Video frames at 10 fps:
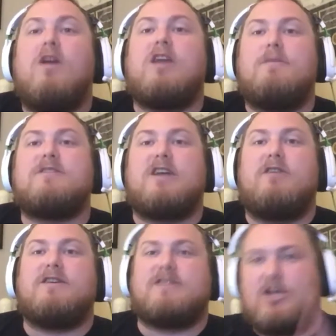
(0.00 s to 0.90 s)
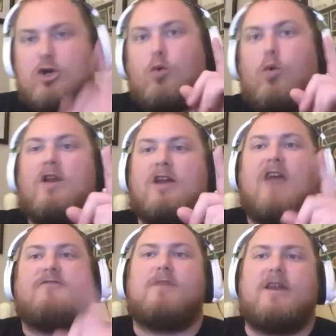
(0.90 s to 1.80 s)
game of series, they took one
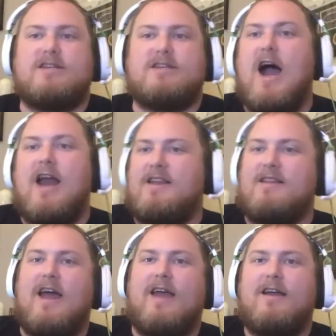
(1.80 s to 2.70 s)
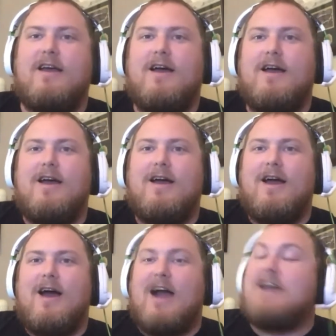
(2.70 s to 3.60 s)
guy from each side and like,
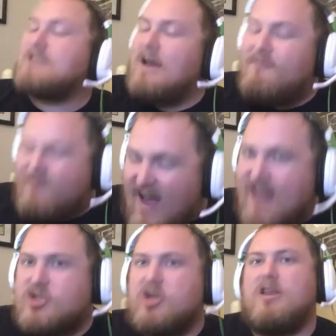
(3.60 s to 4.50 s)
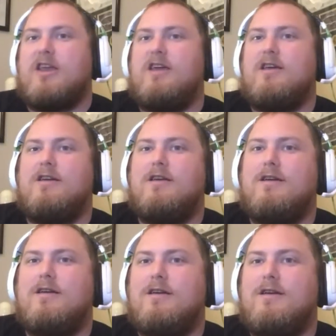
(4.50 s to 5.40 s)
because eventually
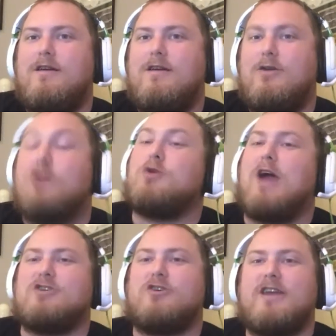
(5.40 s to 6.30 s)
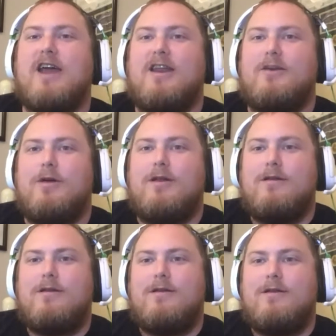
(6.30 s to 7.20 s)
those two guys are going to get into it.
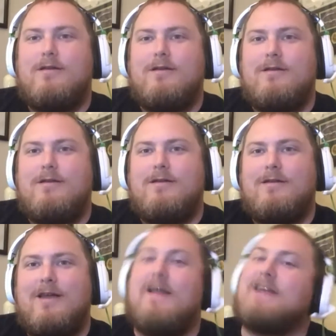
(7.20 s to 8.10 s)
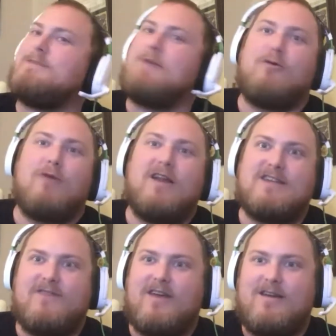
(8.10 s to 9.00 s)
And that's going to make great
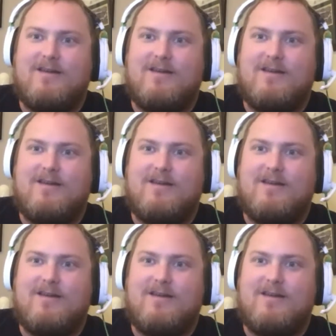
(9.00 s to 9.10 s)
T V.